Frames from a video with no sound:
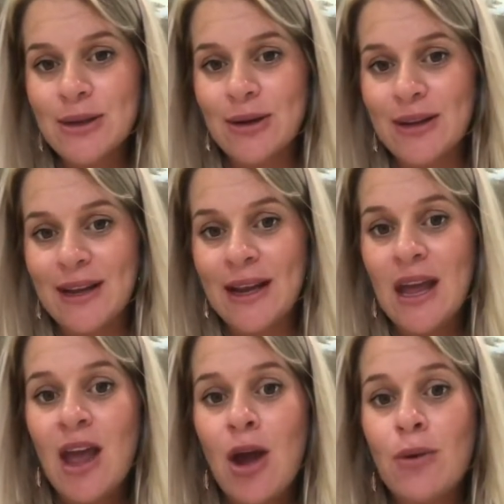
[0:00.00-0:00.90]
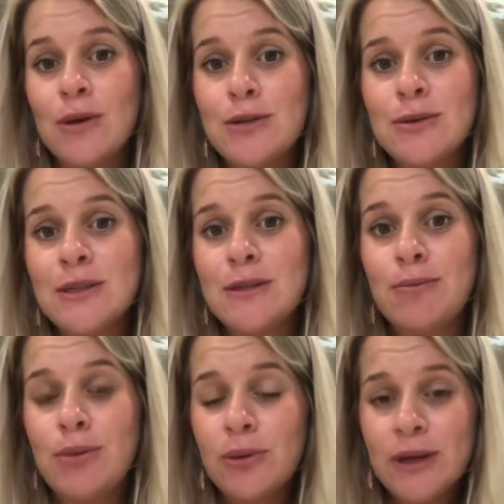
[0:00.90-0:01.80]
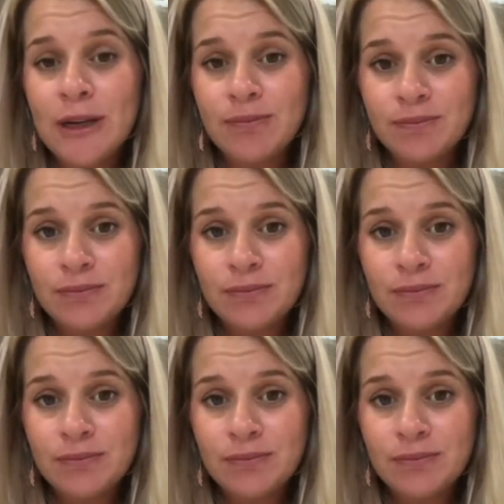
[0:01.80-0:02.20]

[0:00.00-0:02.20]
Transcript: Clothing, which was brilliant.